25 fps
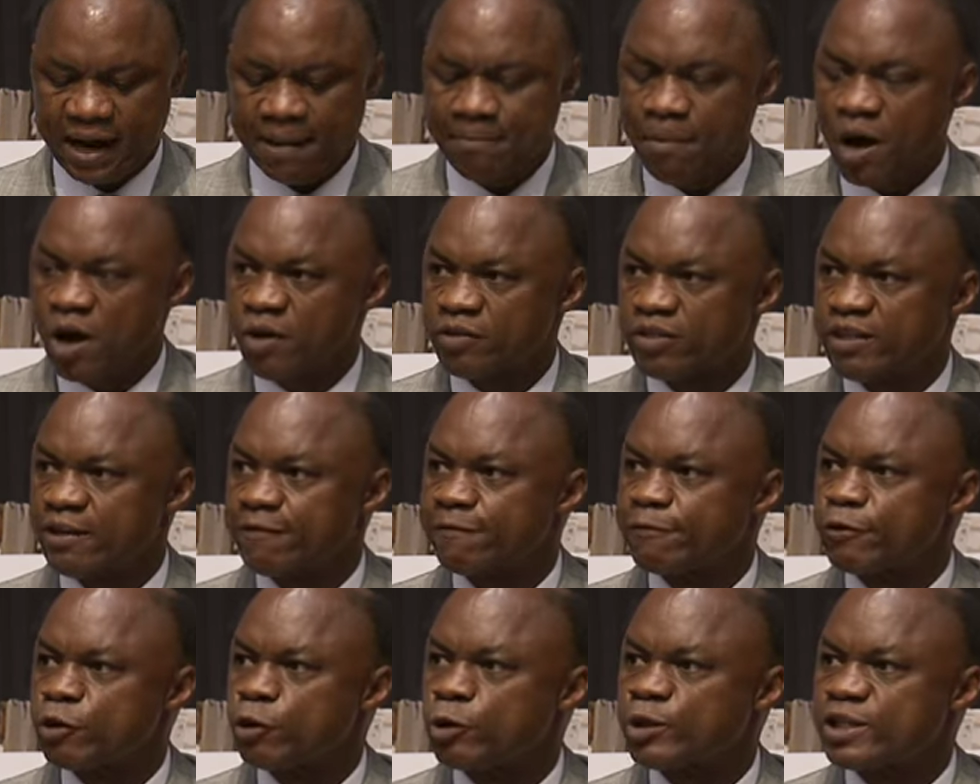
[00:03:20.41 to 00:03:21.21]
about the
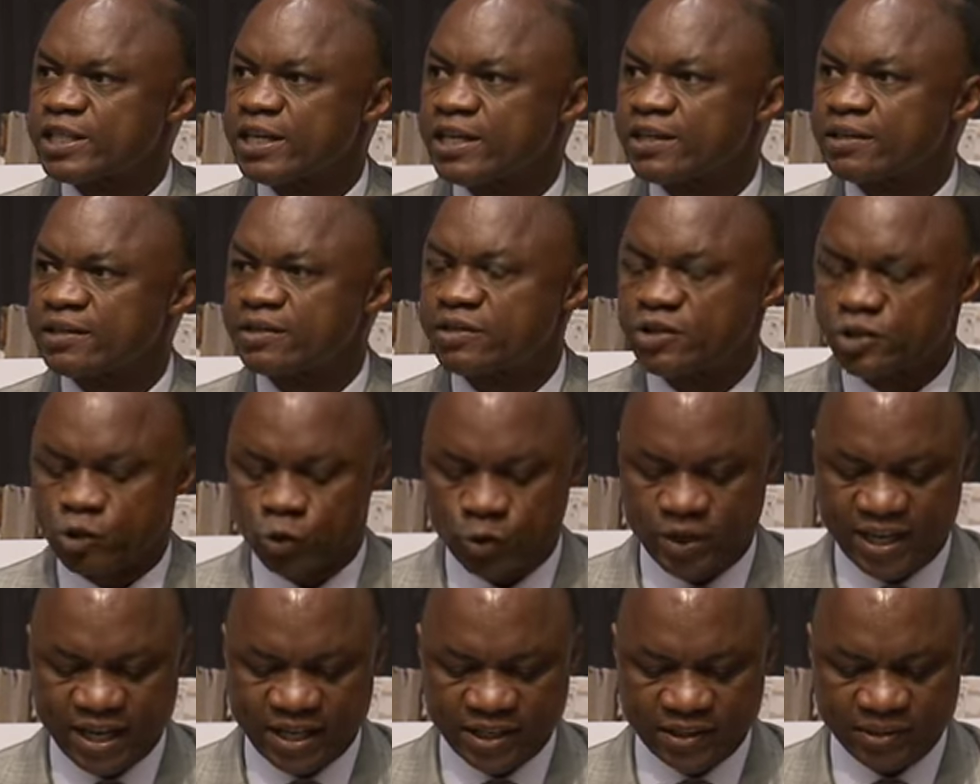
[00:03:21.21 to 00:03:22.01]
future
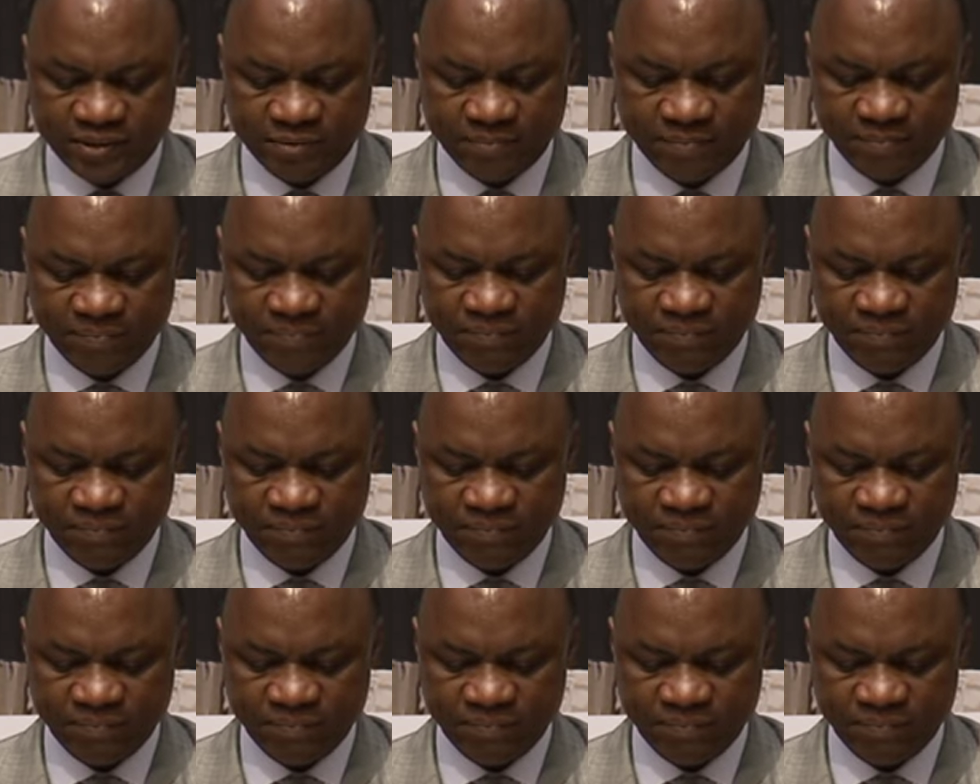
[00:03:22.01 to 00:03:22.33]
today.